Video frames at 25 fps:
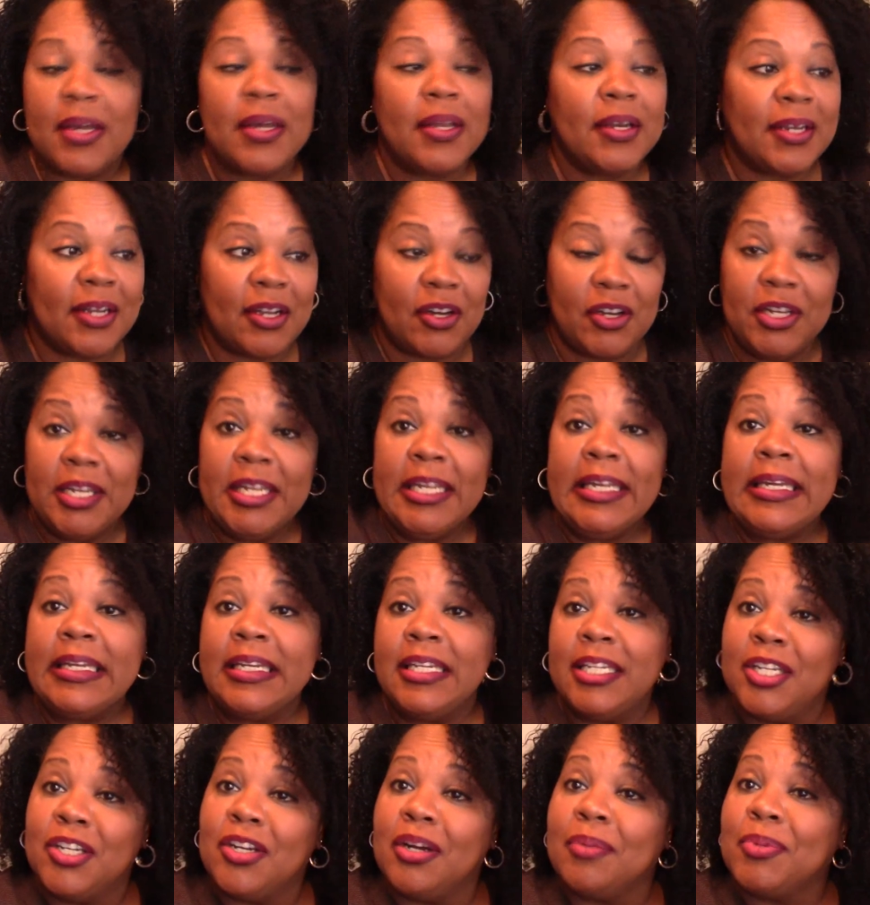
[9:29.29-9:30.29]
Now, in the end
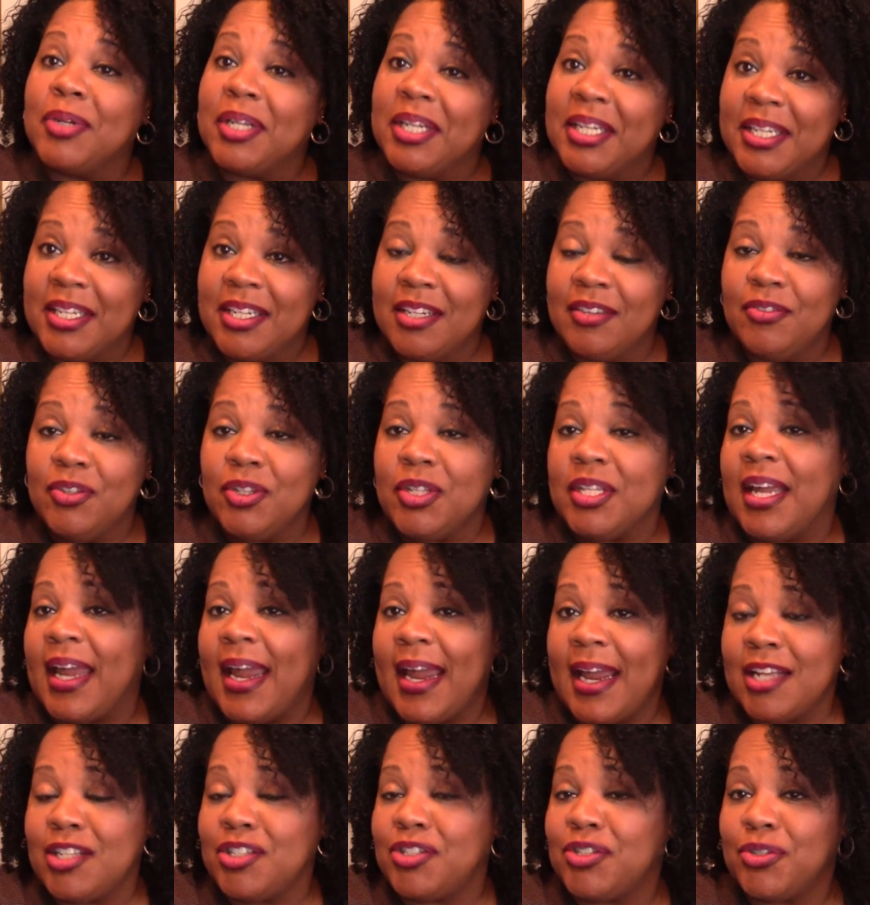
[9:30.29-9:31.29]
here, I'm going to give you the
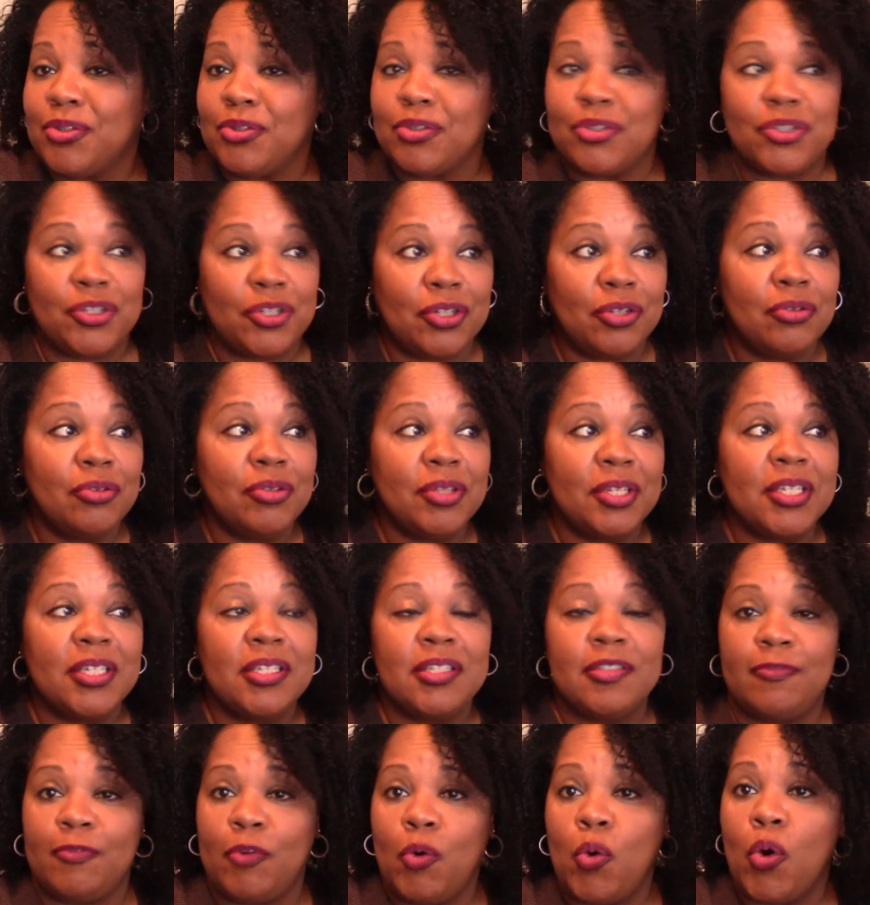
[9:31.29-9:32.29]
answers to
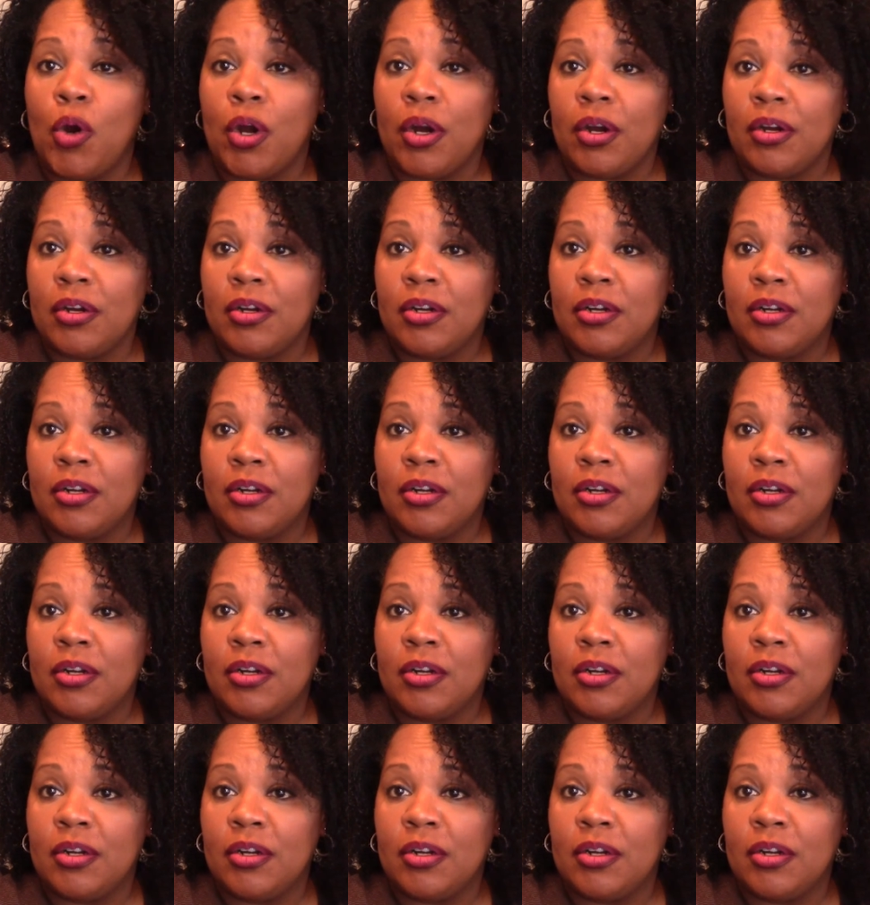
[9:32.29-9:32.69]
these 4